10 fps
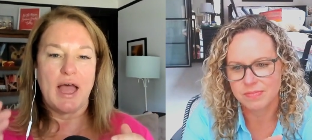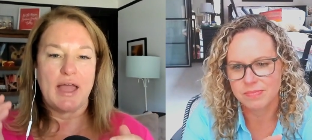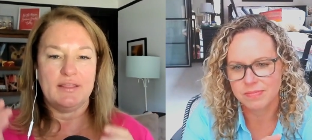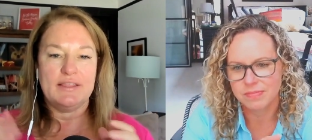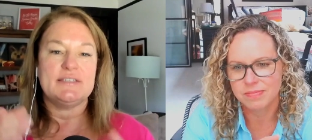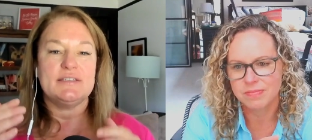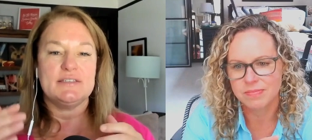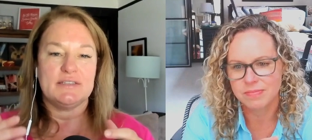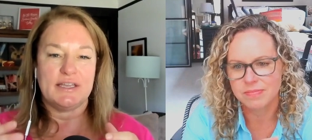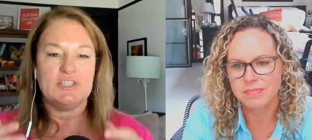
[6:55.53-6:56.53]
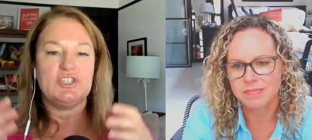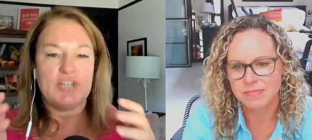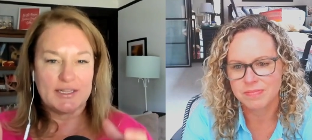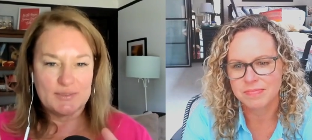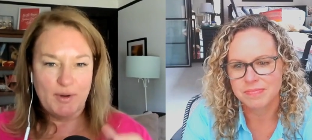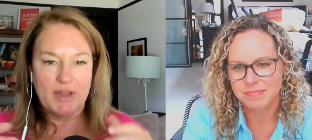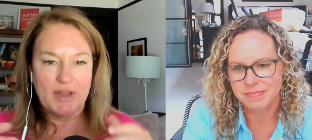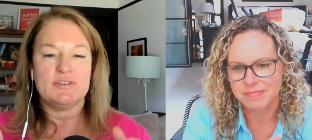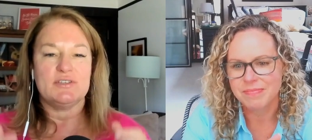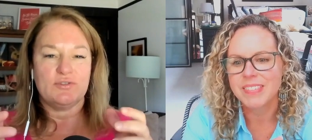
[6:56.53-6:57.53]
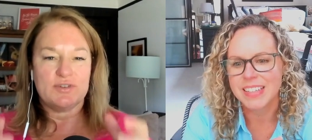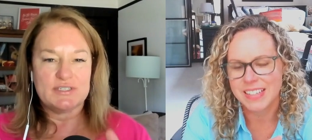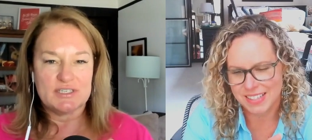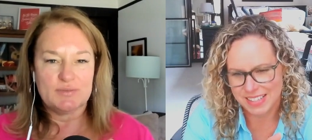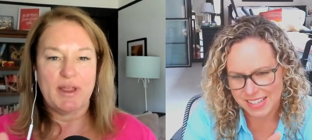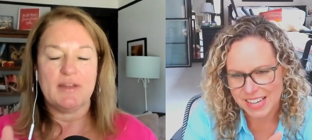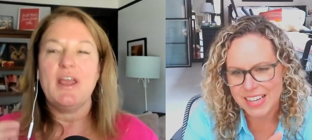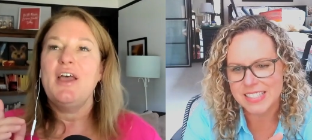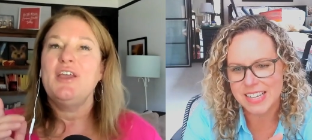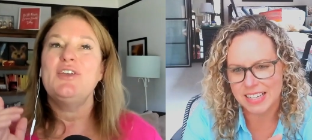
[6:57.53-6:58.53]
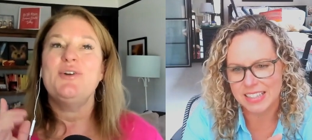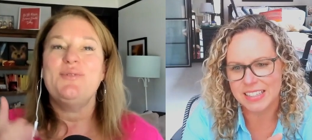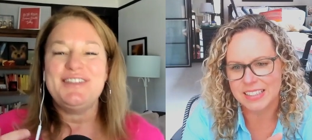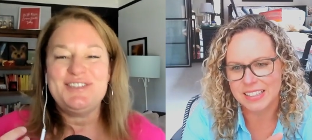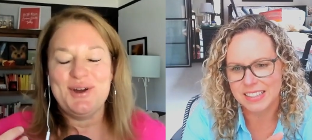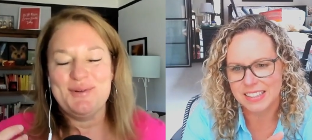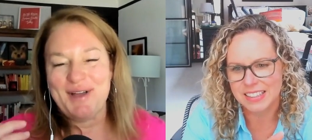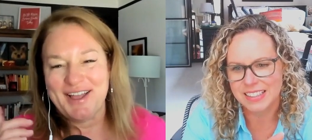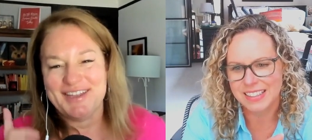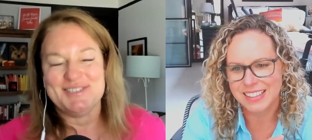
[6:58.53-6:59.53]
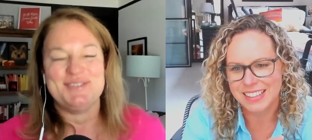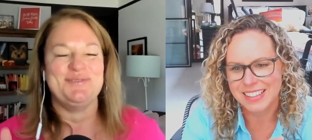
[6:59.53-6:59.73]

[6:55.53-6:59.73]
Speaker 1: this is like Jen's brand or this is Kristin's brand. Exactly. You know what this reminds